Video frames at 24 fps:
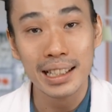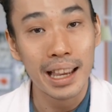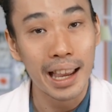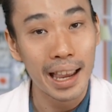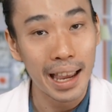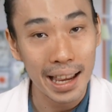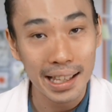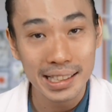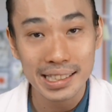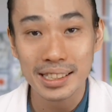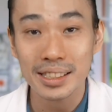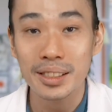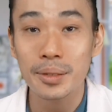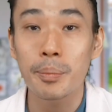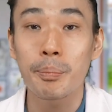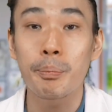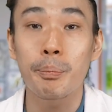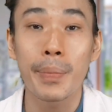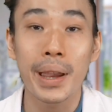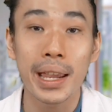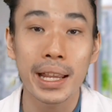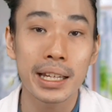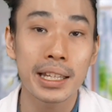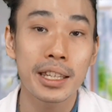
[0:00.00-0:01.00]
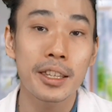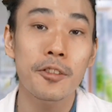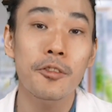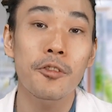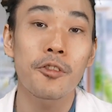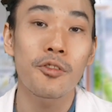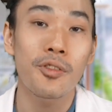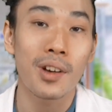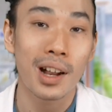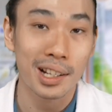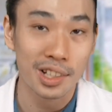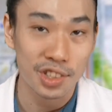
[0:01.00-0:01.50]
has many
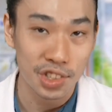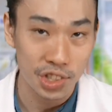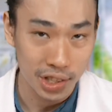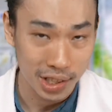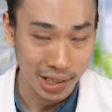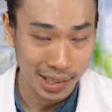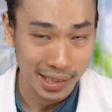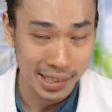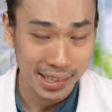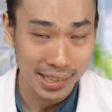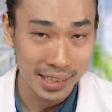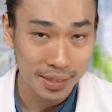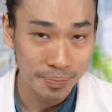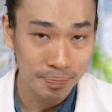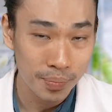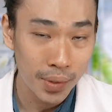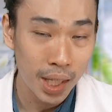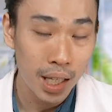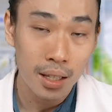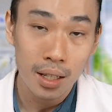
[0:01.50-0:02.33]
functions.